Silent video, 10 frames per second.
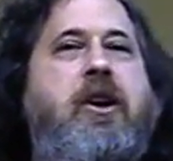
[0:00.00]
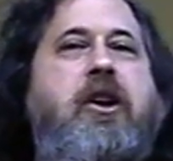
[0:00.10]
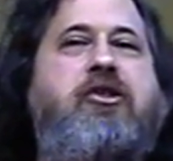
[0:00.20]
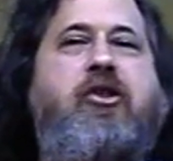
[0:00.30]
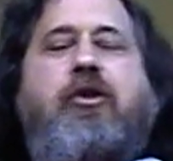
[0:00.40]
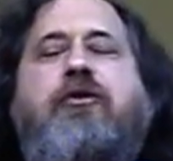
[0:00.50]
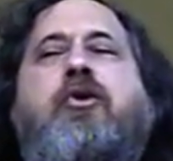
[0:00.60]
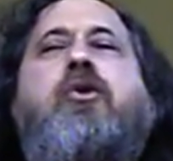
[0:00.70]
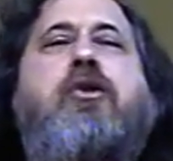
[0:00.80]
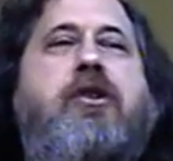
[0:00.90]
So of
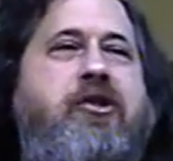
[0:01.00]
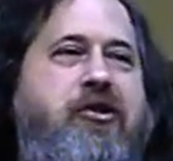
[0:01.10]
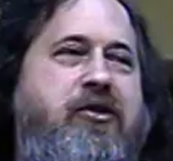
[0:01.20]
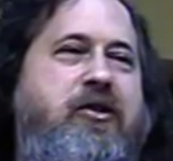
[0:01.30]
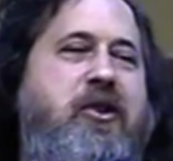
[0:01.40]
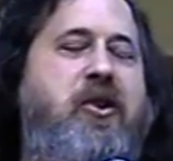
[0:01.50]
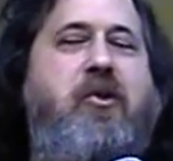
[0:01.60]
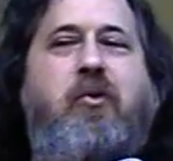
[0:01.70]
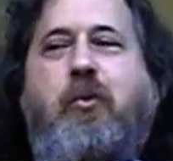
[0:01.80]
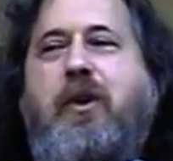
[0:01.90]
course,
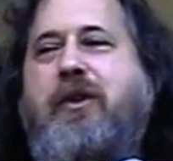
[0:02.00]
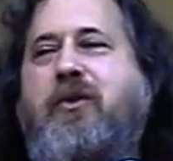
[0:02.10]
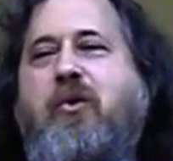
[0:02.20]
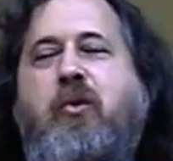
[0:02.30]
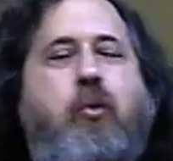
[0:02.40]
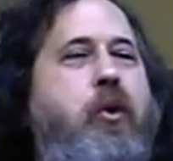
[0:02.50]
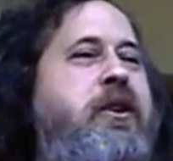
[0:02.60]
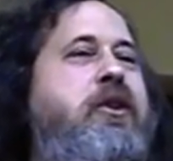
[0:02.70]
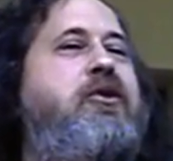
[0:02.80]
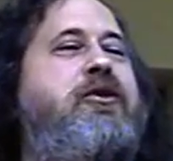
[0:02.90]
with
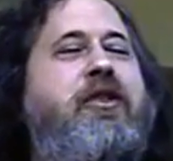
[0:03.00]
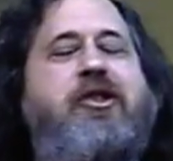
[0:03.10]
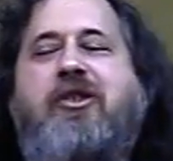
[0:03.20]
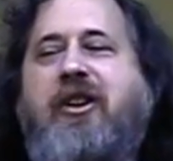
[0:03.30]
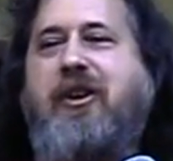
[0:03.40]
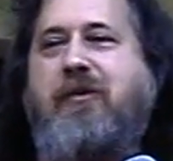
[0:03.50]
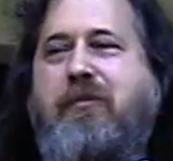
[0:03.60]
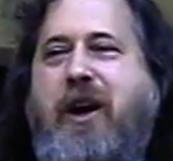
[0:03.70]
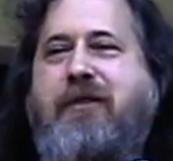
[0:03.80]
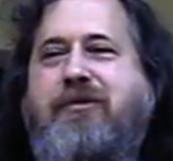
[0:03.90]
Windows Vista,
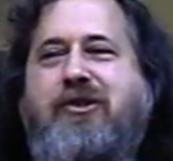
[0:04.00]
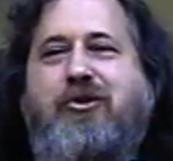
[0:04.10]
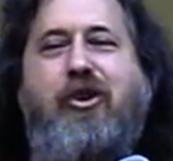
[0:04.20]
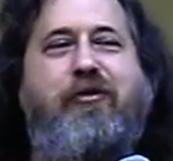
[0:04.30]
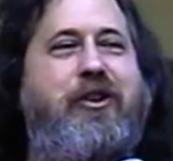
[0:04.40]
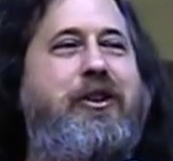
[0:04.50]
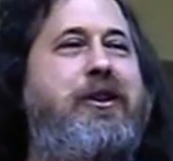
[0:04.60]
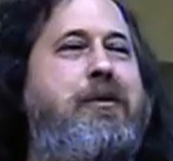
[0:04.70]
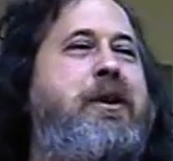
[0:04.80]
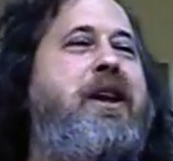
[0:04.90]
Microsoft
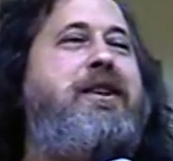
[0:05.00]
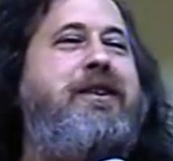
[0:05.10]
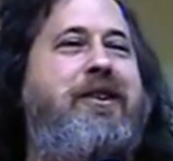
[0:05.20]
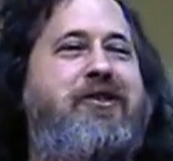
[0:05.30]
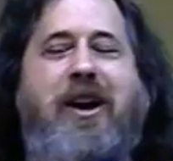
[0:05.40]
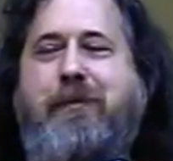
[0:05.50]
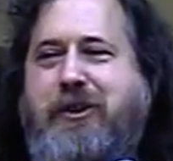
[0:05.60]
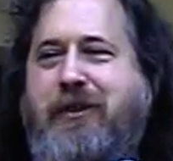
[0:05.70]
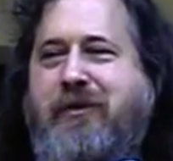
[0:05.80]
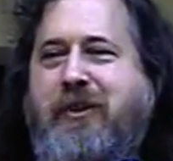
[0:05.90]
eliminated this
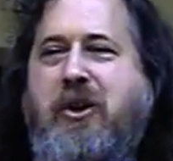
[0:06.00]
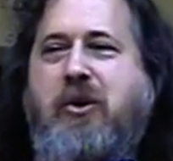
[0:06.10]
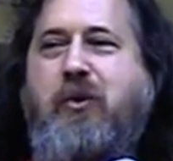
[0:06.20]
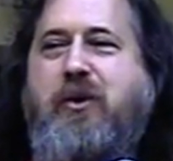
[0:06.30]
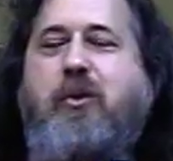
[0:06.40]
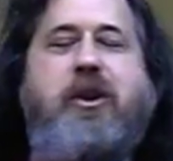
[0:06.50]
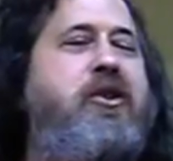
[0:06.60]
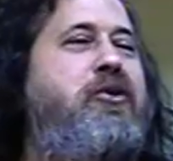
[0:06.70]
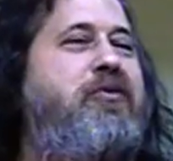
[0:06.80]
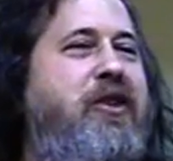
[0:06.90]
option. With
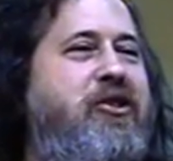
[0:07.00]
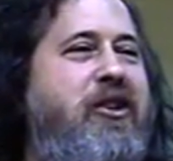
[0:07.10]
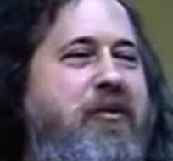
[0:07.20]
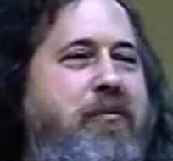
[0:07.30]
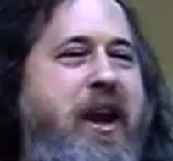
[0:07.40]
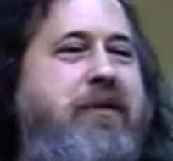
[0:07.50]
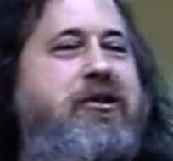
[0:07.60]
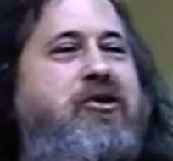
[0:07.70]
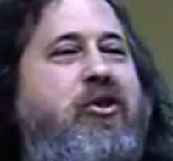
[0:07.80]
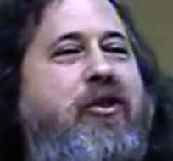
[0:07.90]
Windows Vista,
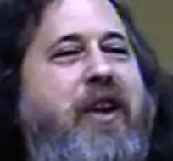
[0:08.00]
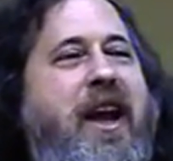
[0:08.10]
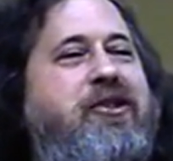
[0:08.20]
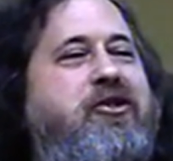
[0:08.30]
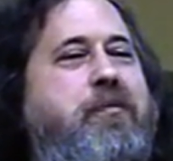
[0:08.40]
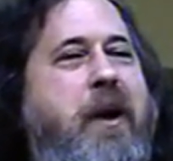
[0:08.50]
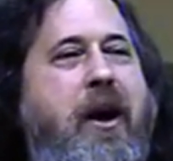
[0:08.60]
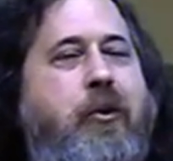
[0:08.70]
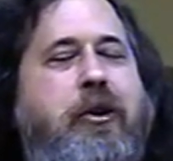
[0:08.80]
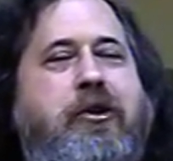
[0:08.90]
Microsoft has the
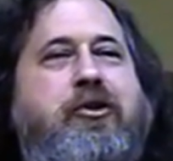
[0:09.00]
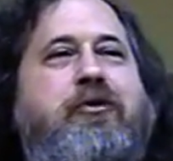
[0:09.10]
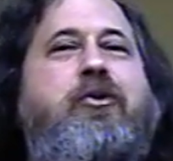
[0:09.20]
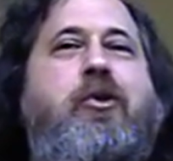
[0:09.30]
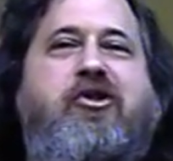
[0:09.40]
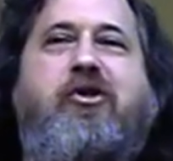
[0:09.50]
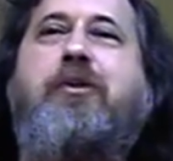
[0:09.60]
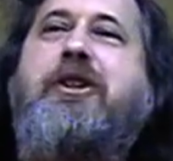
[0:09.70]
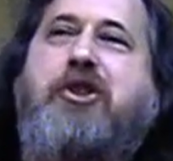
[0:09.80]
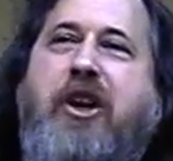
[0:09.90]
power to
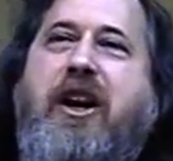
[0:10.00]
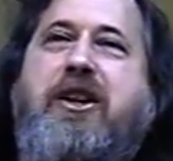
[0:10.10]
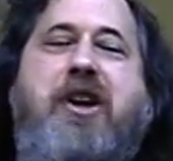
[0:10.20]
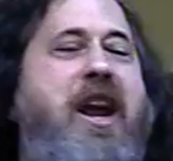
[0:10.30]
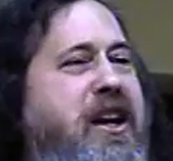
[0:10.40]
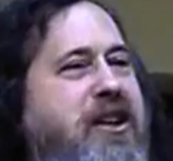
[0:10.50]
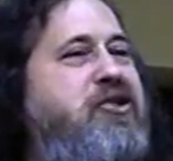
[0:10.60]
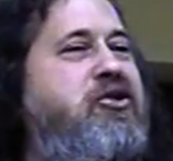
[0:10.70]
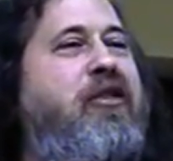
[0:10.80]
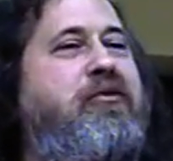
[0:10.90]
forcibly change any
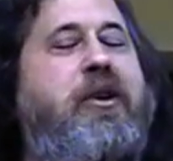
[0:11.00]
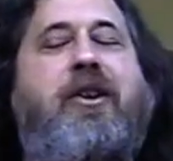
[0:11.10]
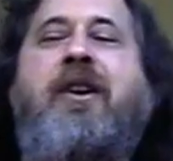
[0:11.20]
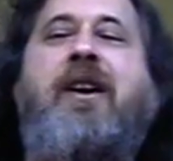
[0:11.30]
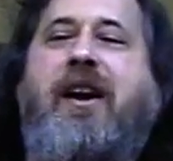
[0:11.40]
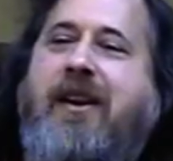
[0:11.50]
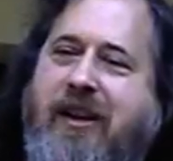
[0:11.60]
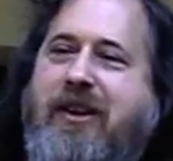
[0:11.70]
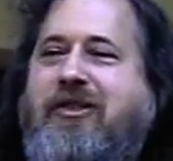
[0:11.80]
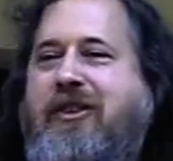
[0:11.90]
software at
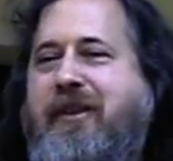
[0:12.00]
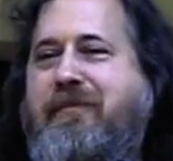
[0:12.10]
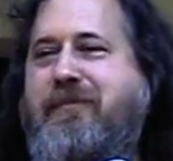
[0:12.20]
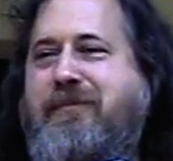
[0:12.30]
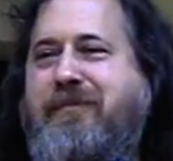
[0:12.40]
any time,